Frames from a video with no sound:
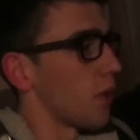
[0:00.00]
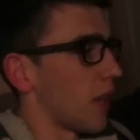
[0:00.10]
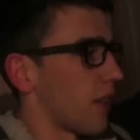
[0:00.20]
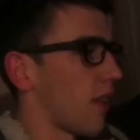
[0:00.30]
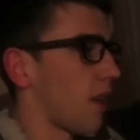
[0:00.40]
it
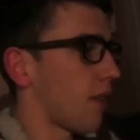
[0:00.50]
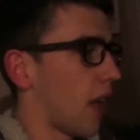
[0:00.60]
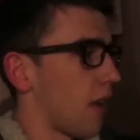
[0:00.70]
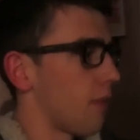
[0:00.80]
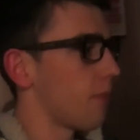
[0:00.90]
instead of getting
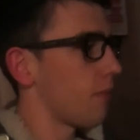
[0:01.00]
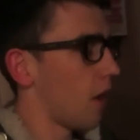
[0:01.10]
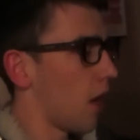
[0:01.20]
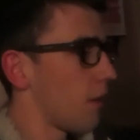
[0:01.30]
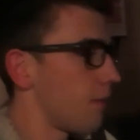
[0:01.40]

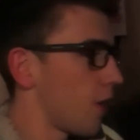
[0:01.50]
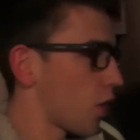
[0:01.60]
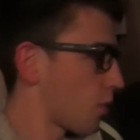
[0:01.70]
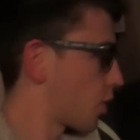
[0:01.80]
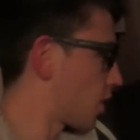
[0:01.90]
a
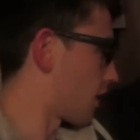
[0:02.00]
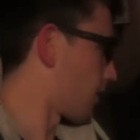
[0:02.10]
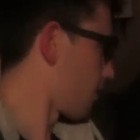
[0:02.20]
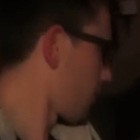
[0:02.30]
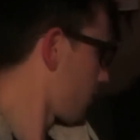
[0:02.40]
virtual machine.
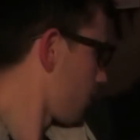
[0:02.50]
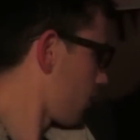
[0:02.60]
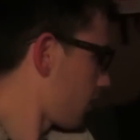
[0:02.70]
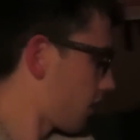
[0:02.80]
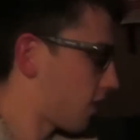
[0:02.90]

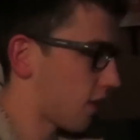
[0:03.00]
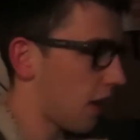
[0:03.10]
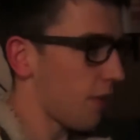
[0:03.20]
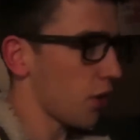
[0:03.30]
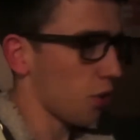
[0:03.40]
Just get
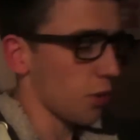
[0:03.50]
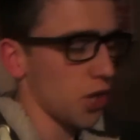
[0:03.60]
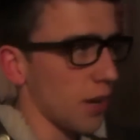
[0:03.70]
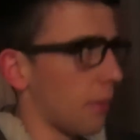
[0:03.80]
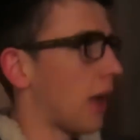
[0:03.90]
a virtual
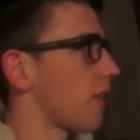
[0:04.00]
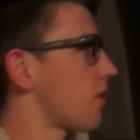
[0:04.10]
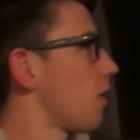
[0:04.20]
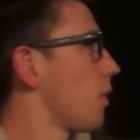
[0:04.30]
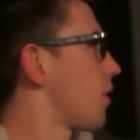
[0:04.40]
machine, man. It's
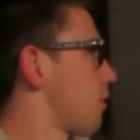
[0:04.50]
not worth the